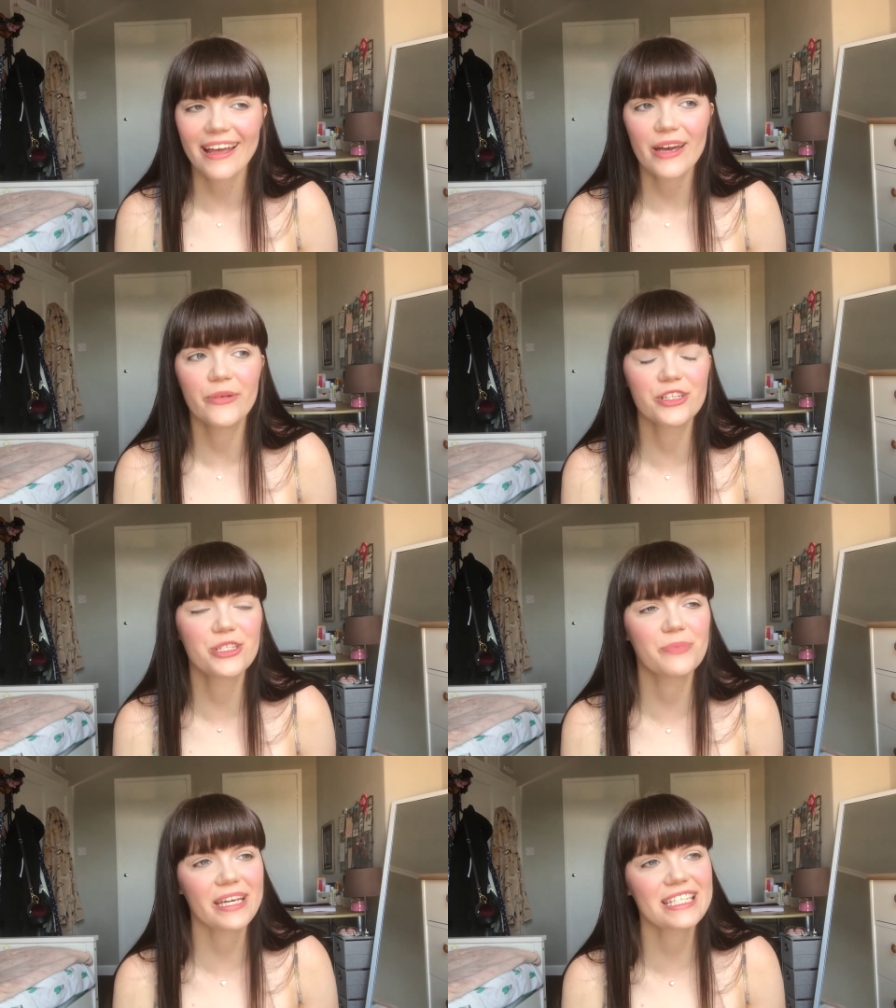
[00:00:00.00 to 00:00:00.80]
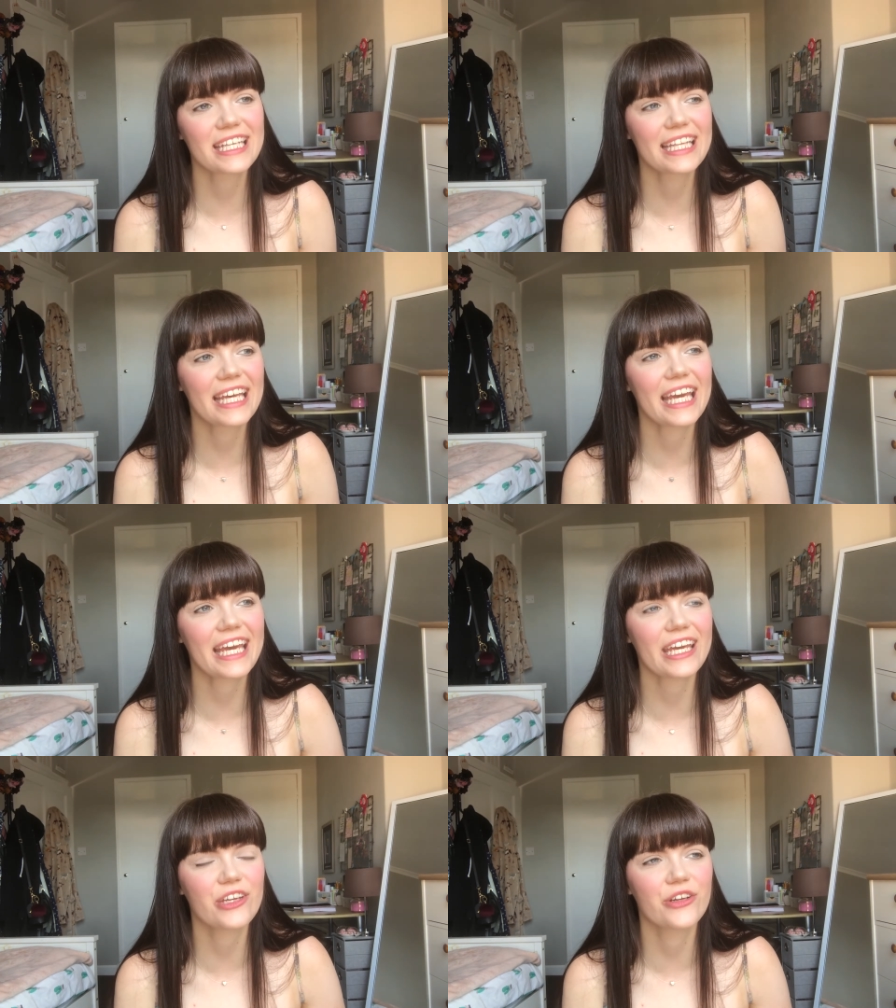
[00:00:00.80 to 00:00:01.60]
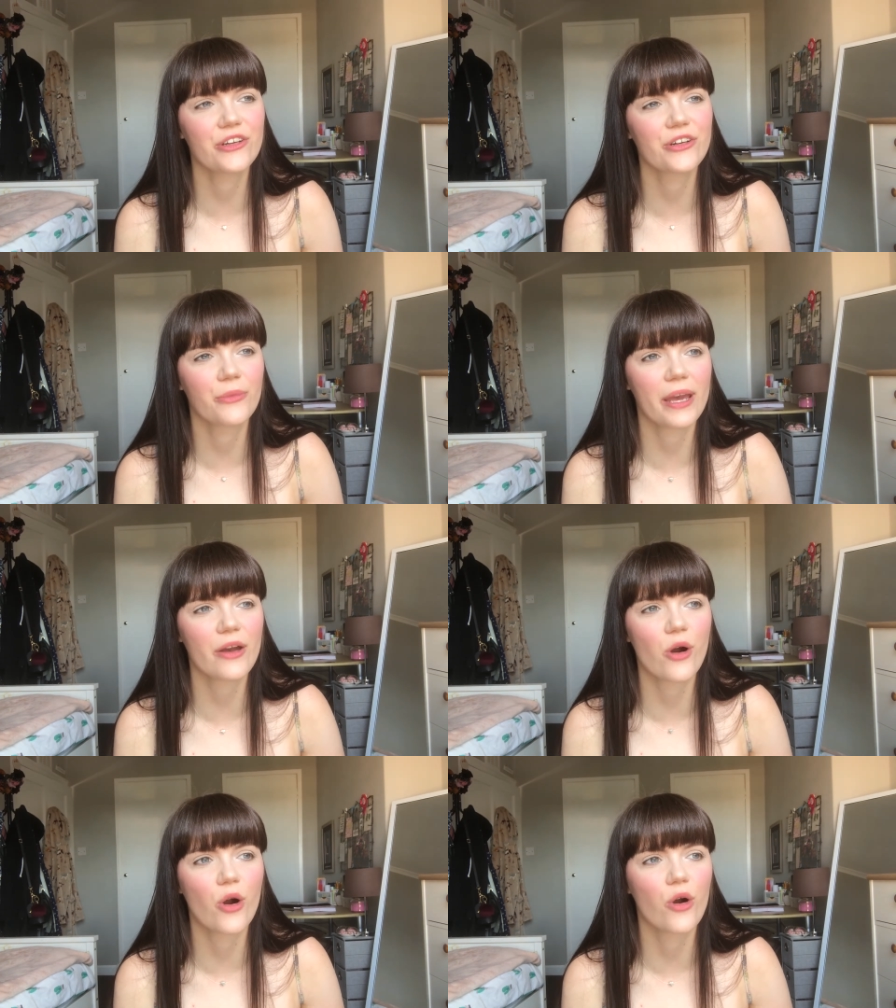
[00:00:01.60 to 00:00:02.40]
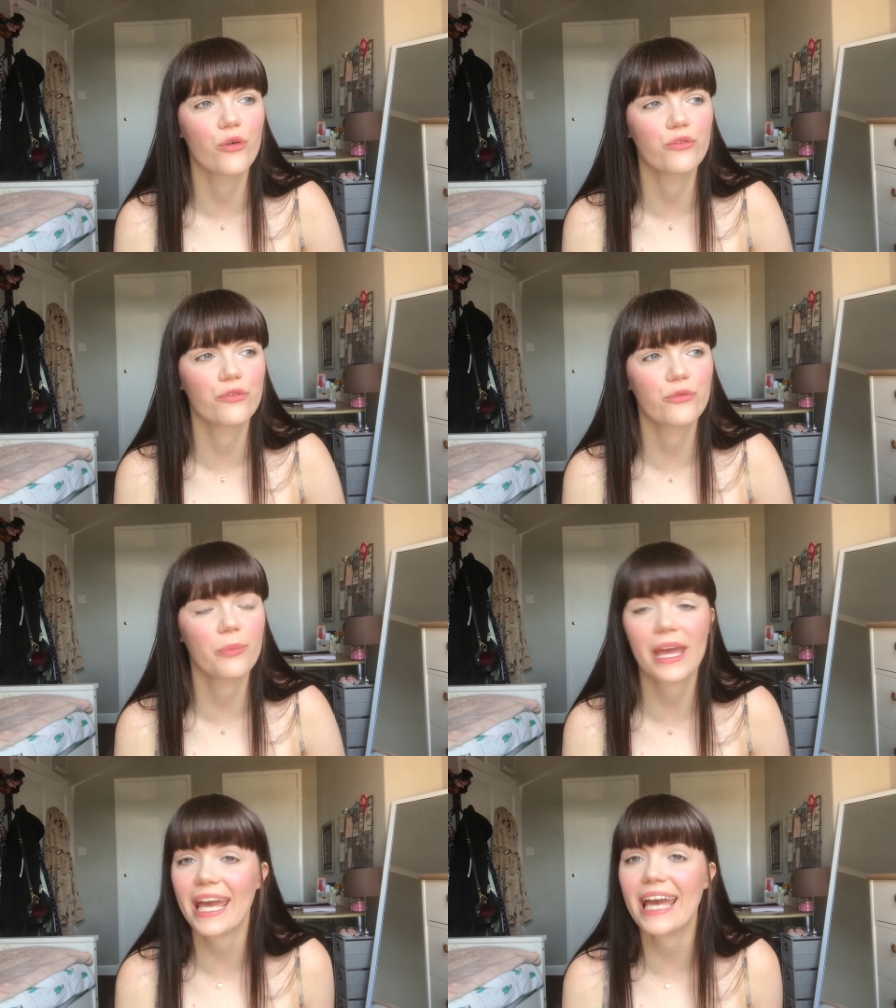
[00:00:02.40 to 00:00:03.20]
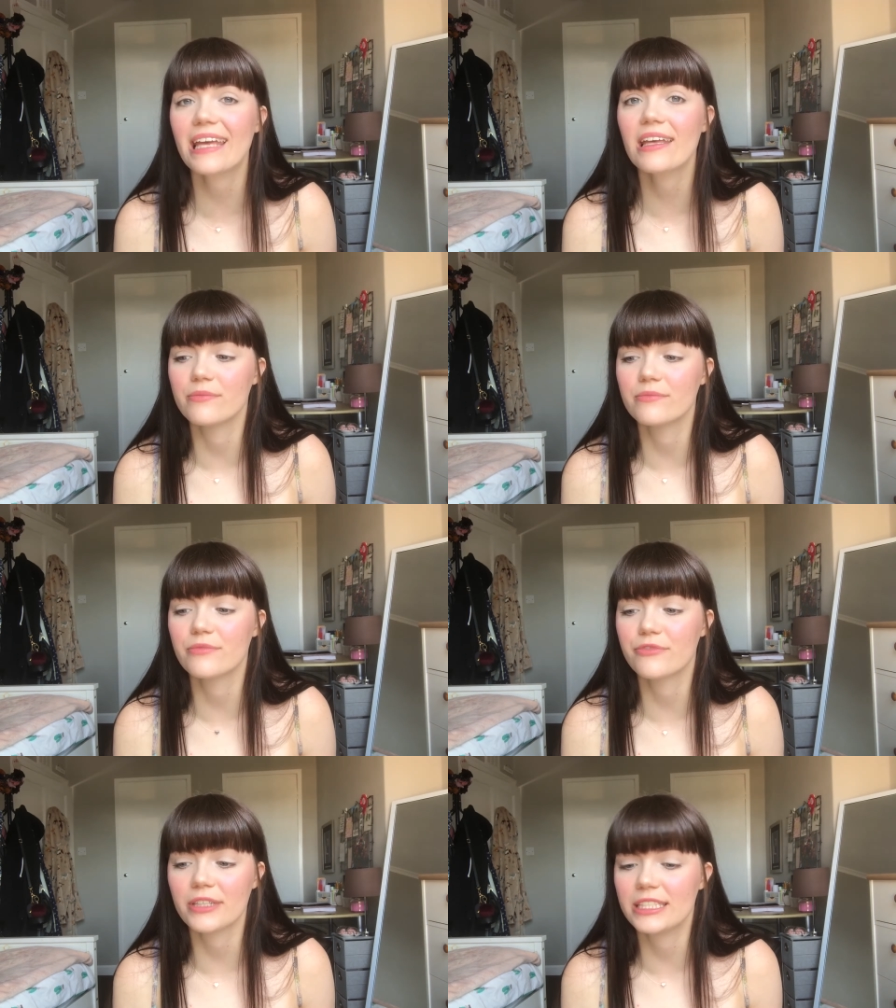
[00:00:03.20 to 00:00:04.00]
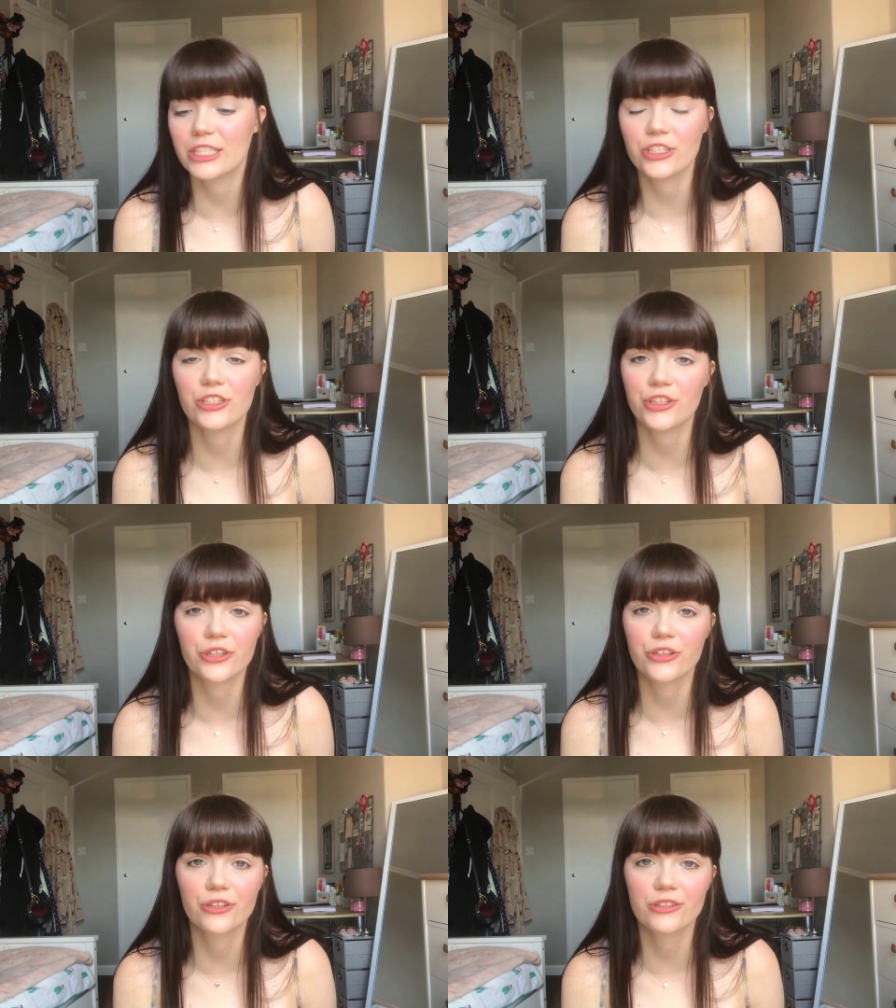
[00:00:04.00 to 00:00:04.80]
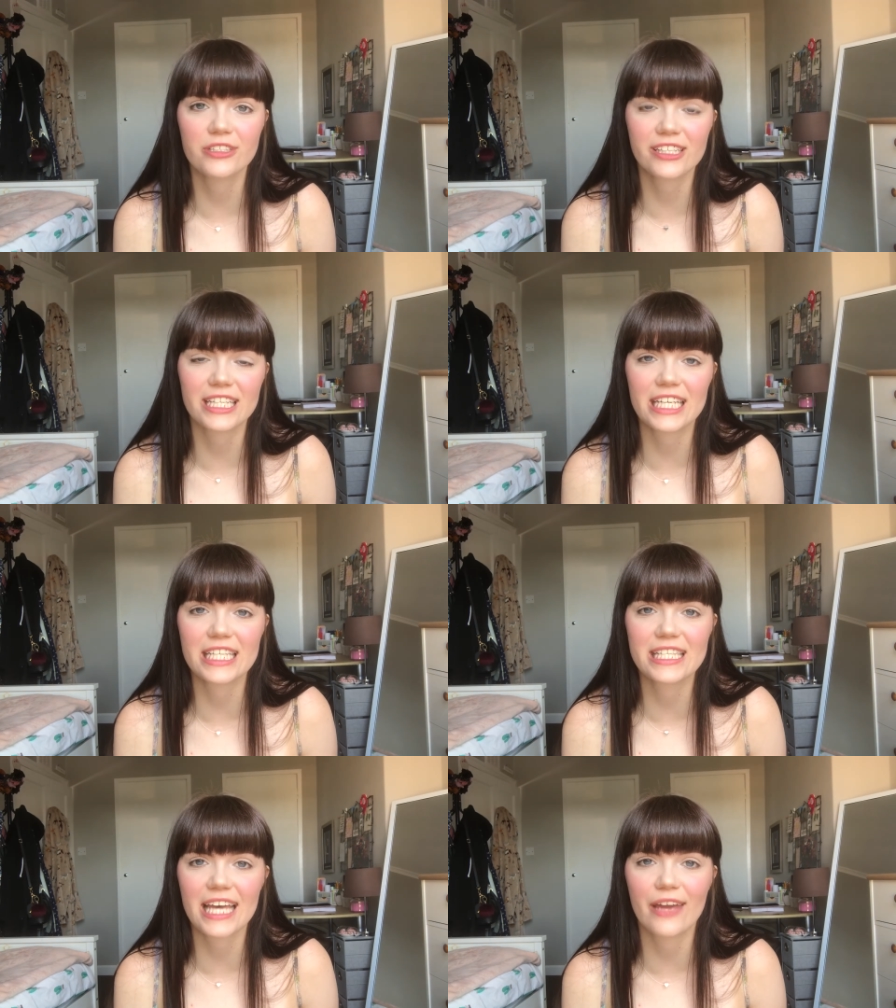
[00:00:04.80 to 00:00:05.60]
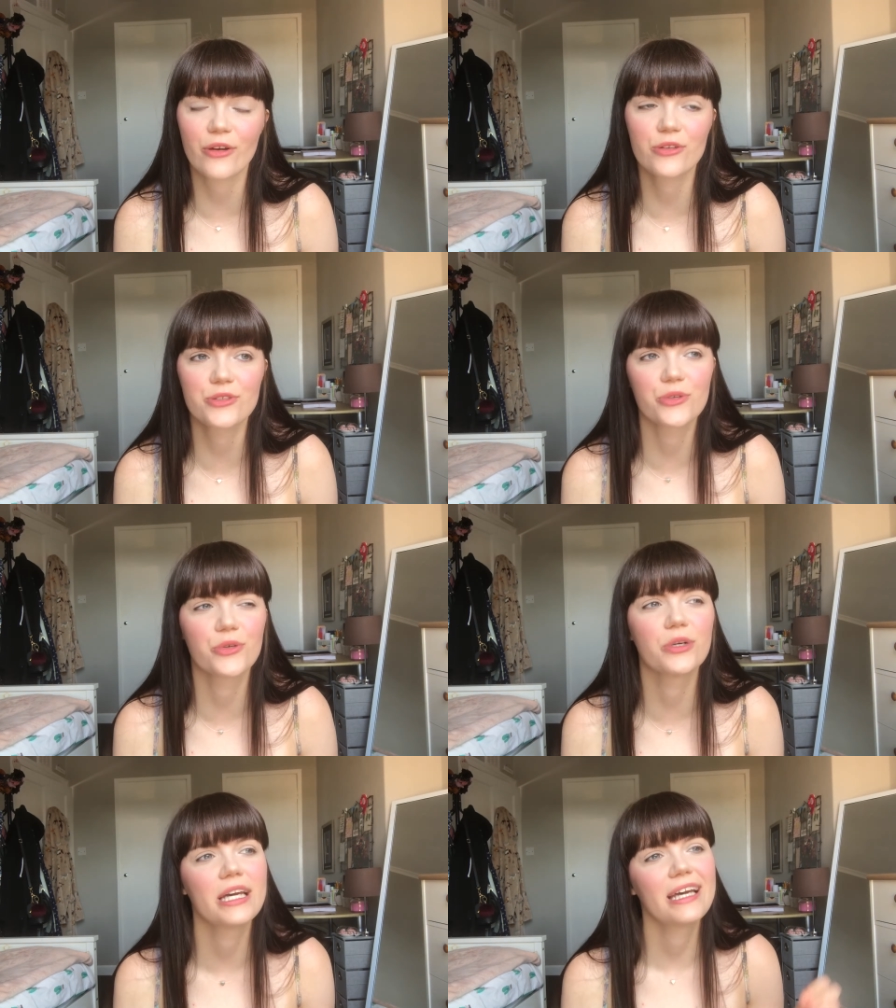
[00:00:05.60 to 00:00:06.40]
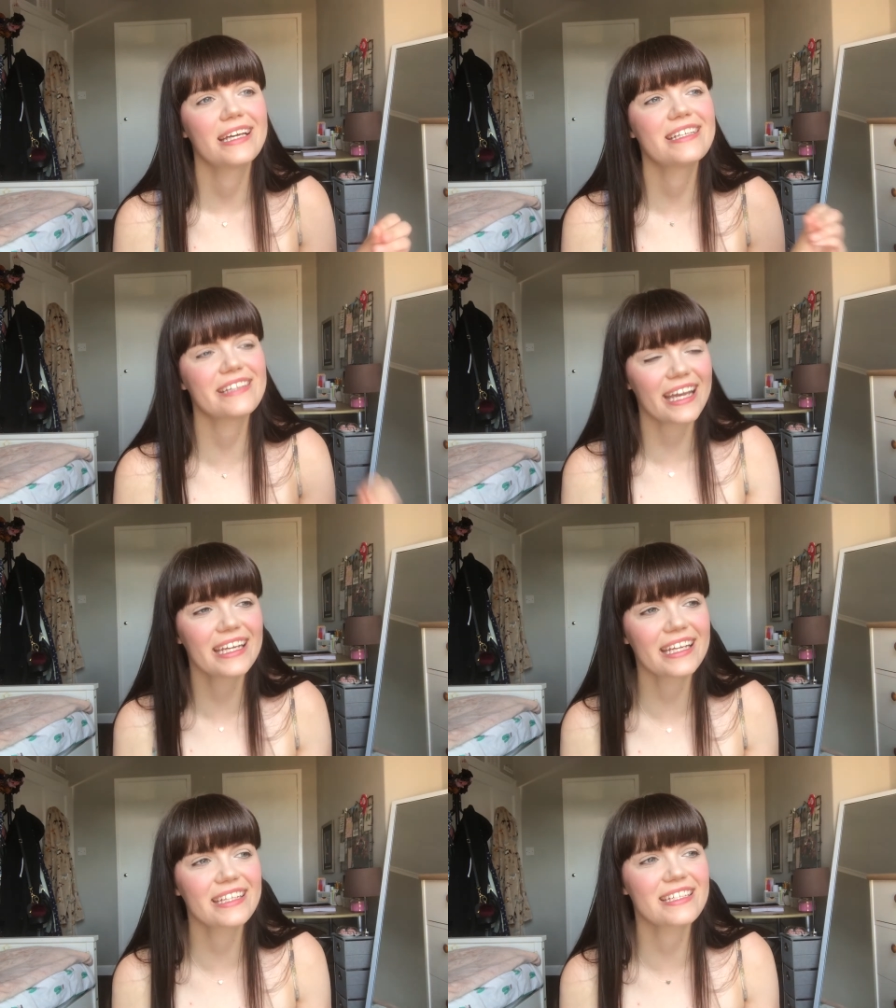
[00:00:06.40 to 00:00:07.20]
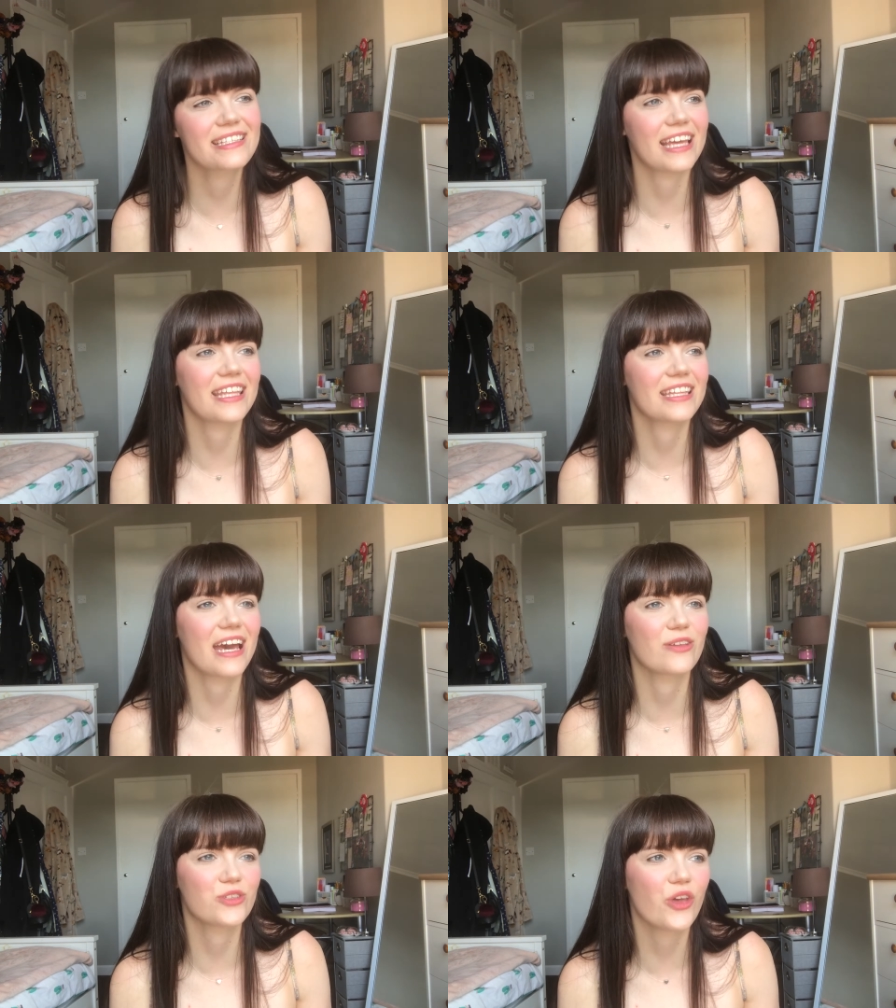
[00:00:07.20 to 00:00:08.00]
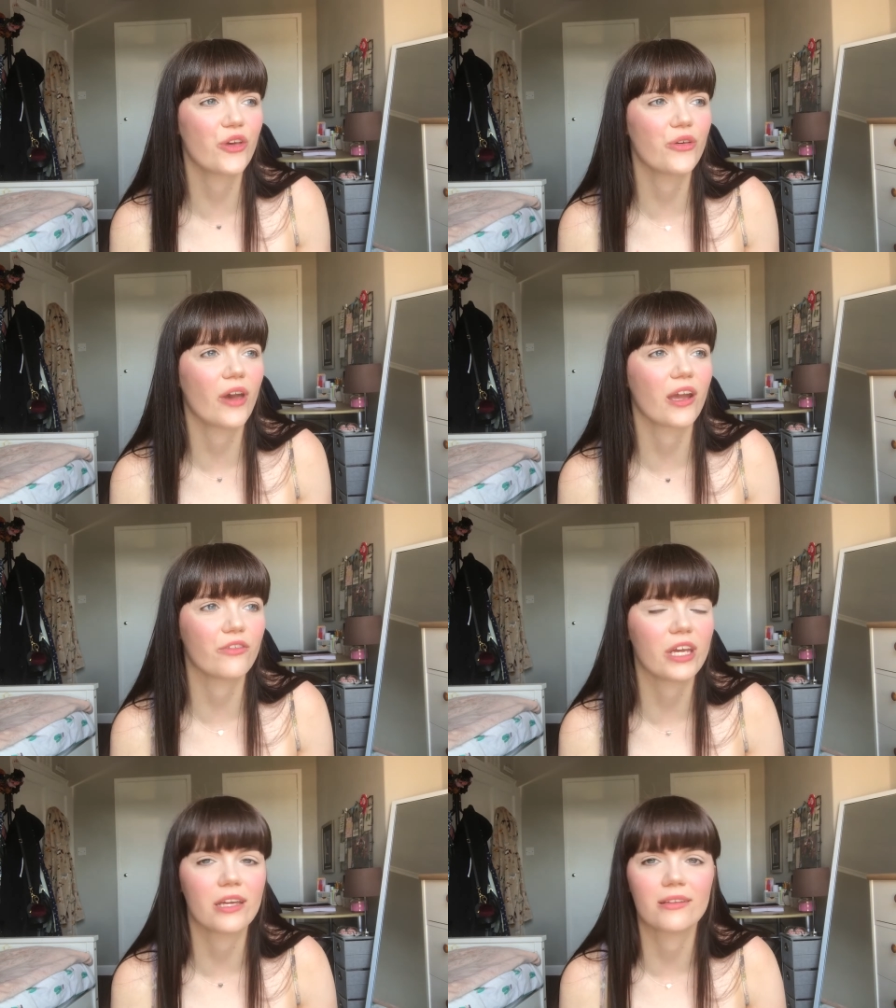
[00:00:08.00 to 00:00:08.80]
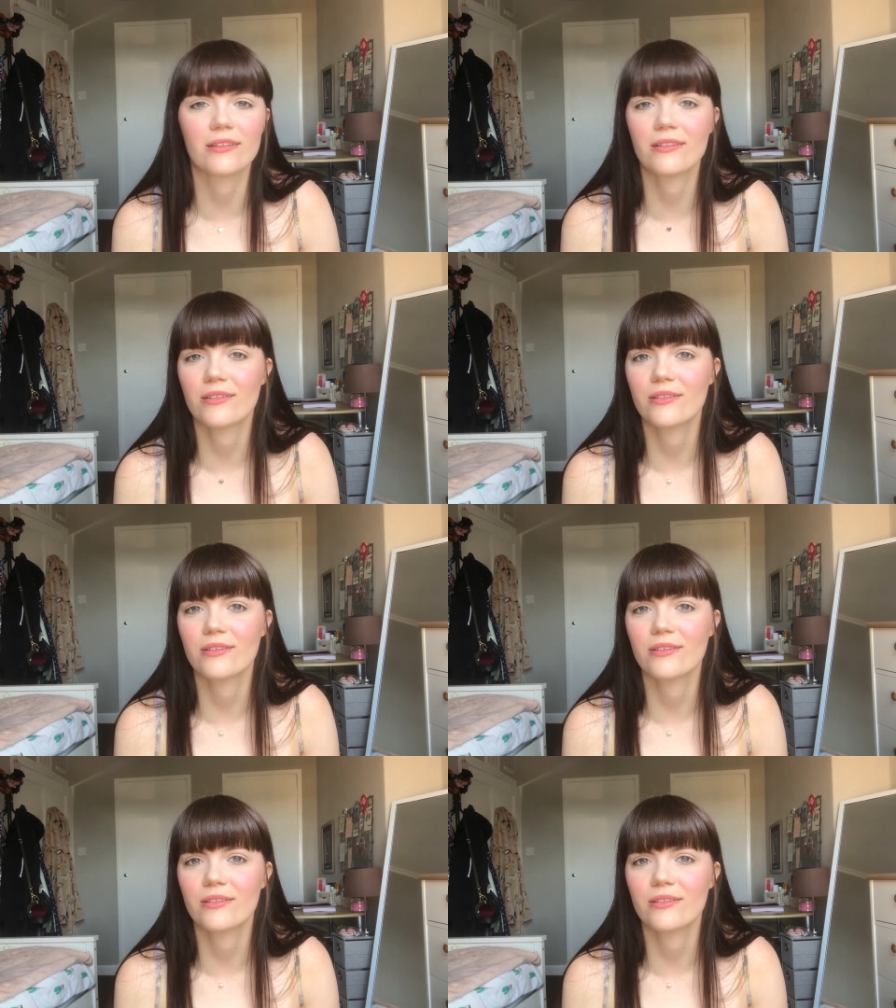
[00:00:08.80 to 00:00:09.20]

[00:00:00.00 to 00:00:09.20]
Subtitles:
which is basically your way of paying, funding your studies, and also signing to say that that's you agreeing